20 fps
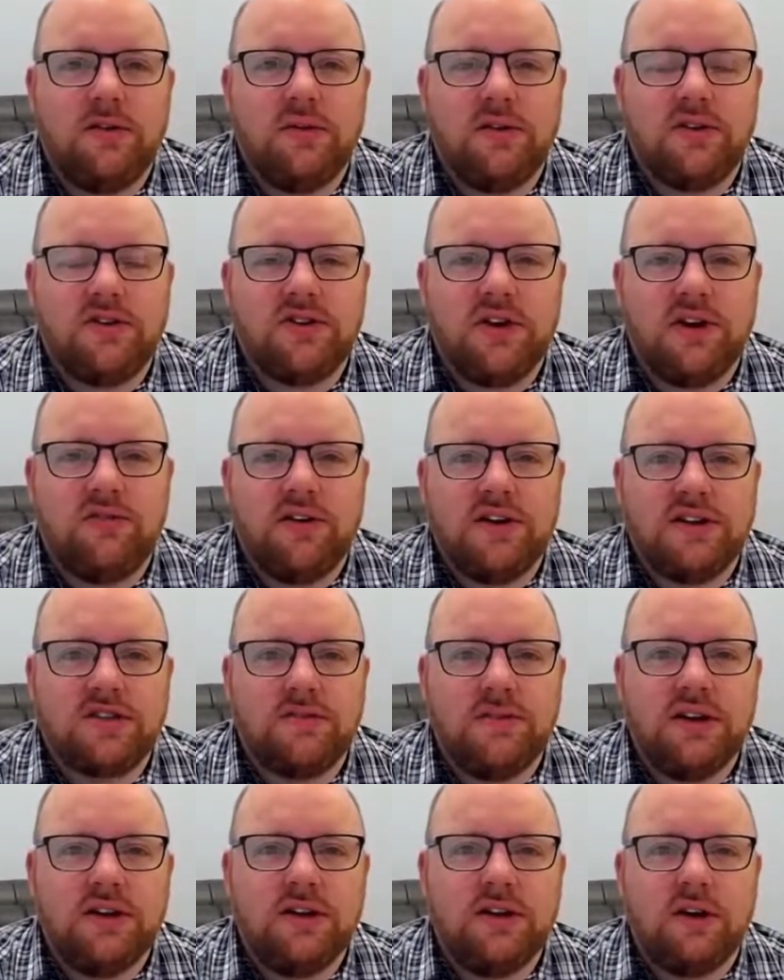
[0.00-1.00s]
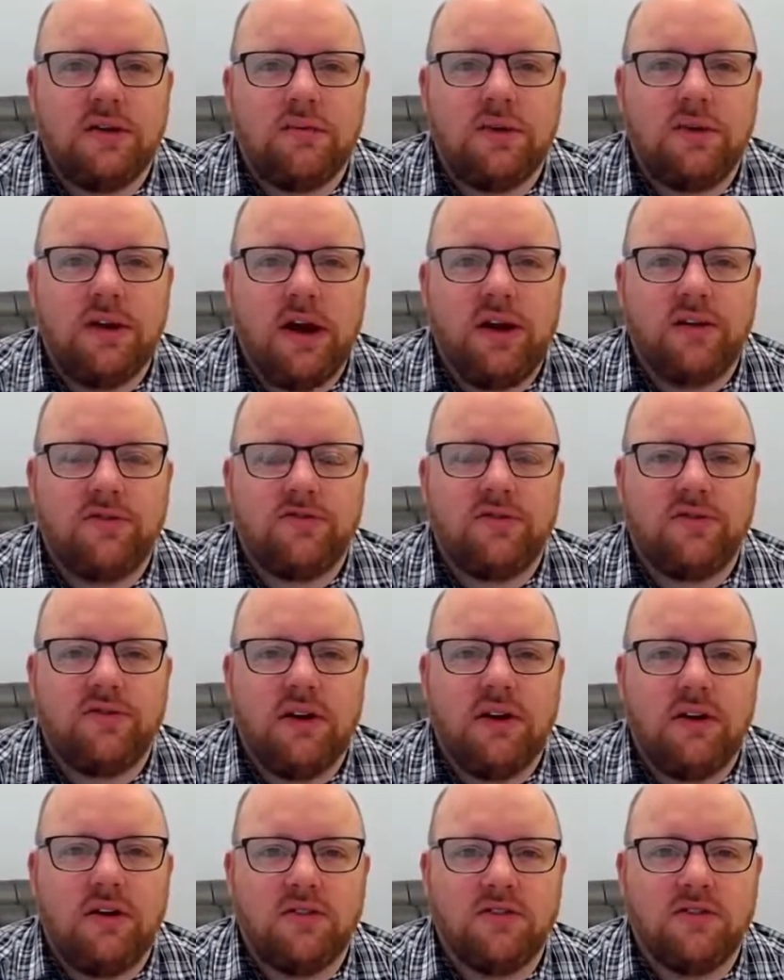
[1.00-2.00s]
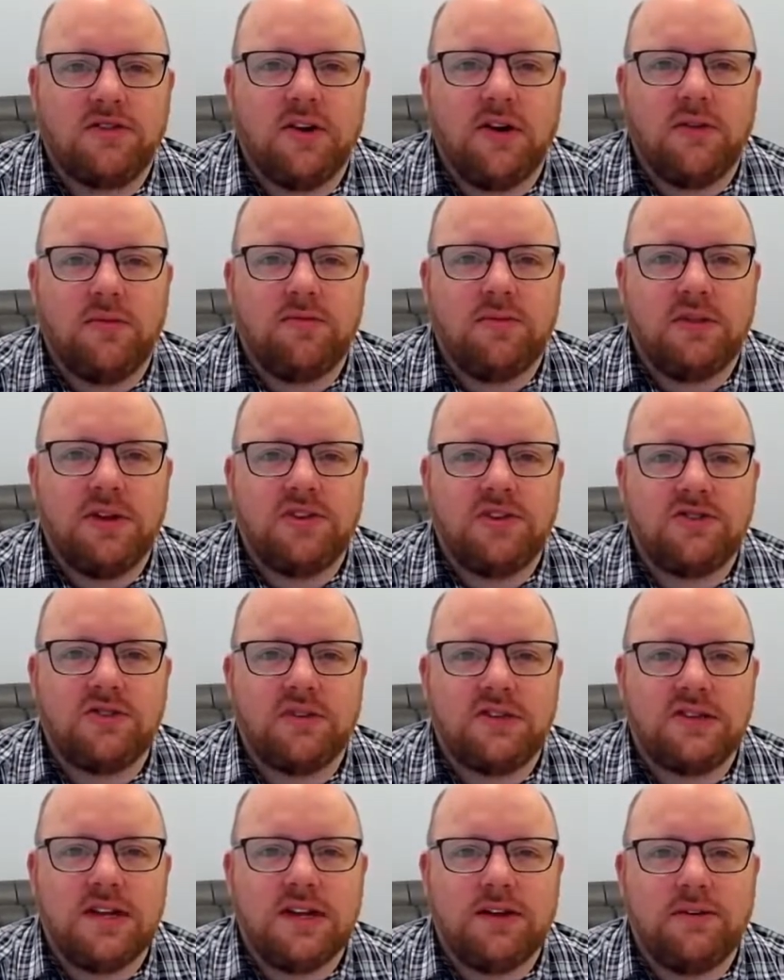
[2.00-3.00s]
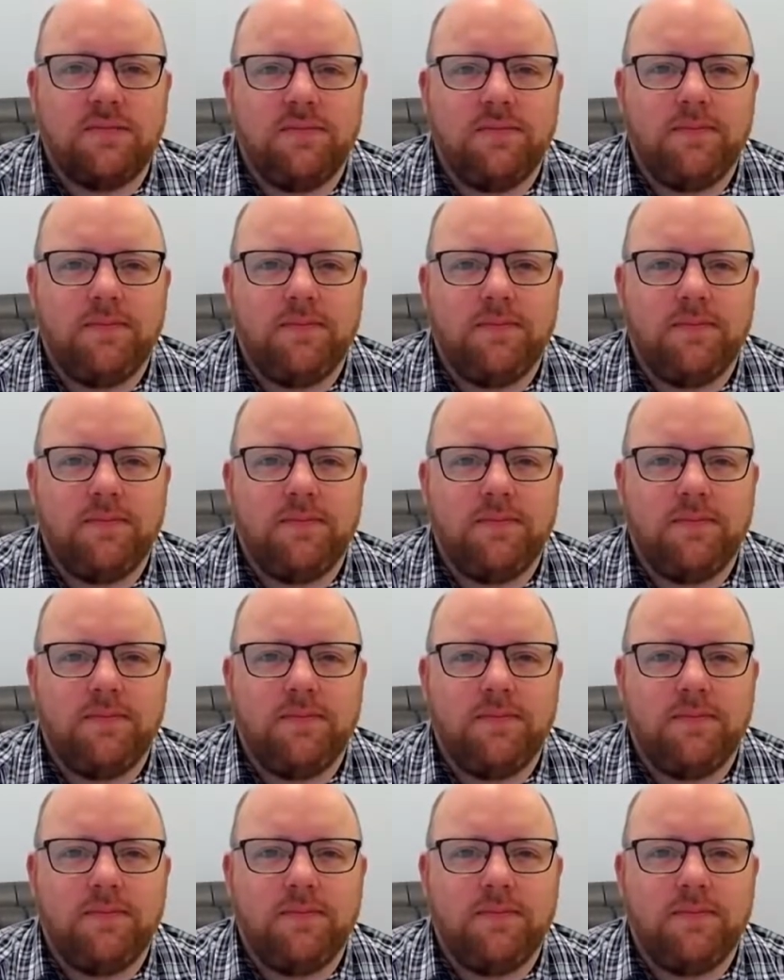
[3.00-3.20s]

generate some income after a very long time of being shut down.